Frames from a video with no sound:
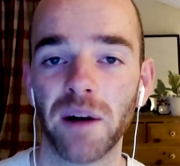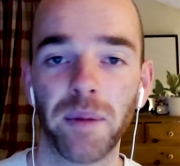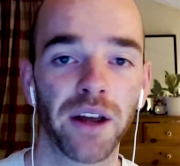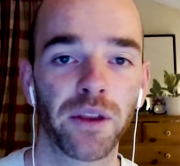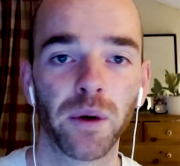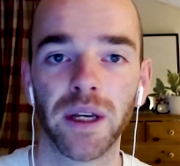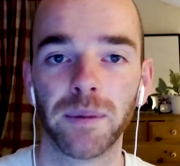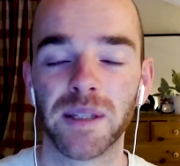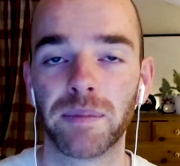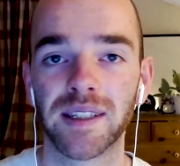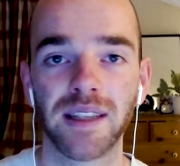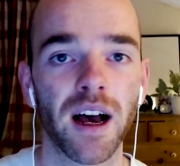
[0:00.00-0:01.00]
but I thought it was
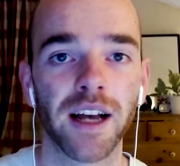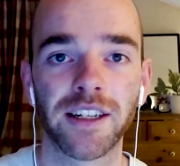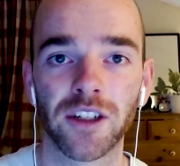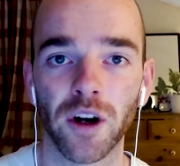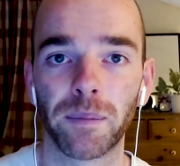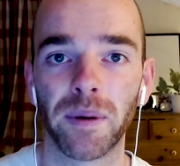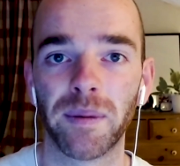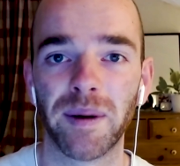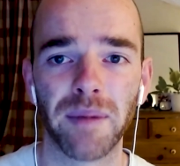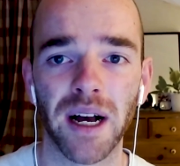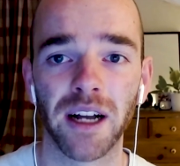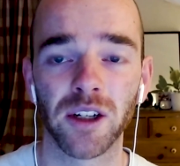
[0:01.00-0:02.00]
bizarre to drop him in
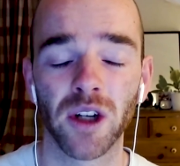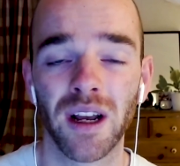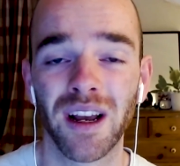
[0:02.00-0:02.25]
March